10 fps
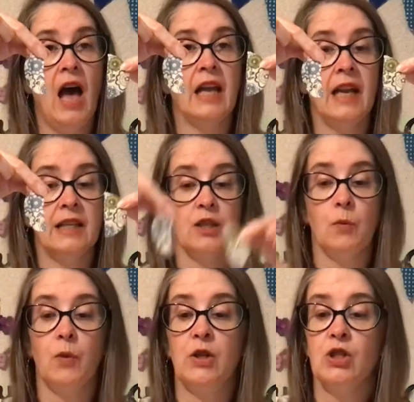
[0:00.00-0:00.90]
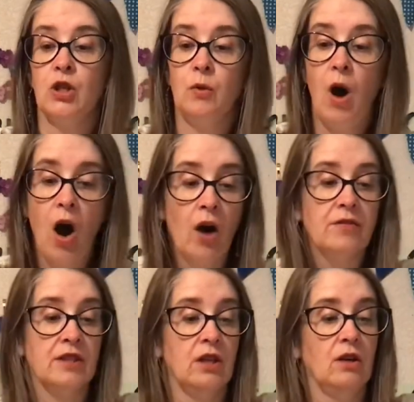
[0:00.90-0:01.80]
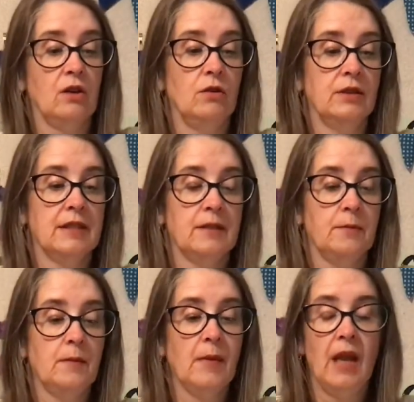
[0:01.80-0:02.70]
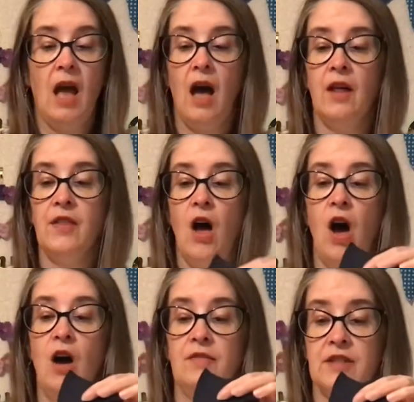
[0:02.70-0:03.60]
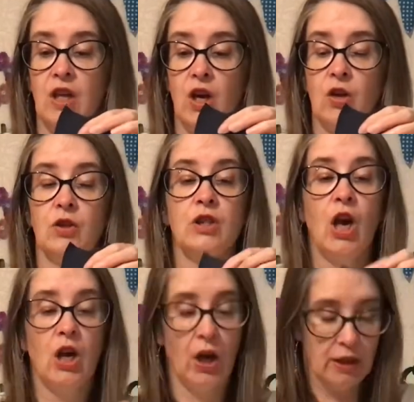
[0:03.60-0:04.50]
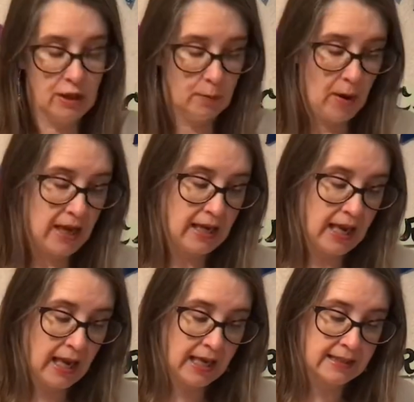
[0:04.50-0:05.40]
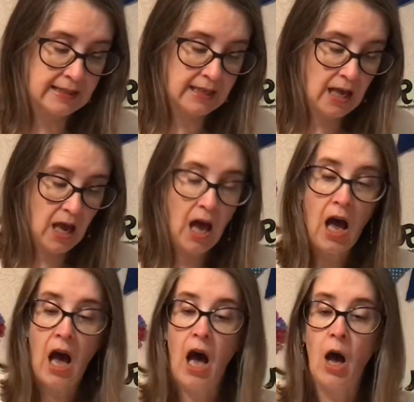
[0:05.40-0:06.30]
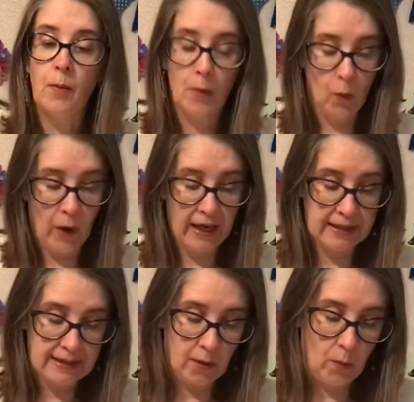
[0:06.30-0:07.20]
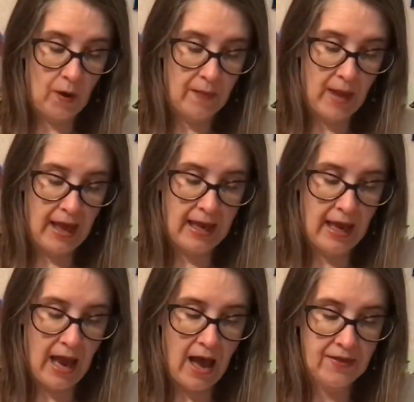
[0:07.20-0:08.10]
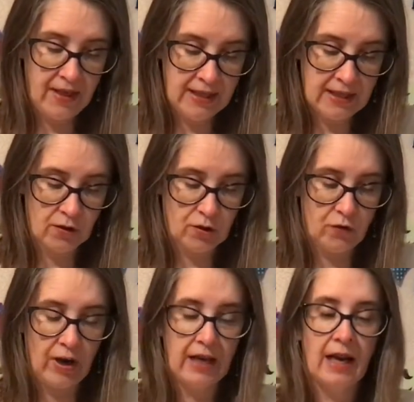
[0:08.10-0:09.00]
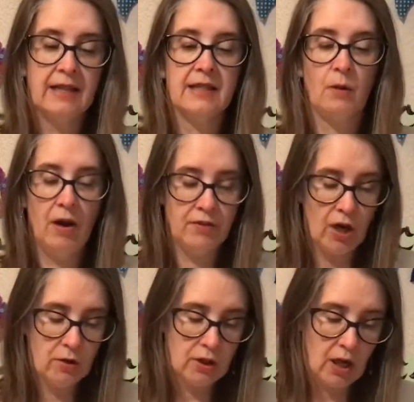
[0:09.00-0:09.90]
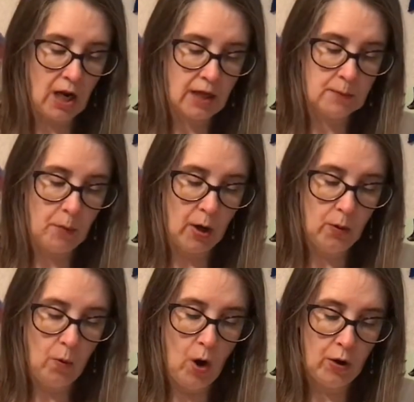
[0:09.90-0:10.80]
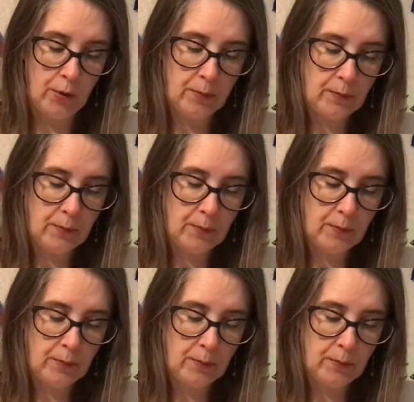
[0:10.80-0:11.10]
and end up with 2 half circles. And the half circles are going to make his wings when they're here. And this looks really nice. So I've chosen a nice blue one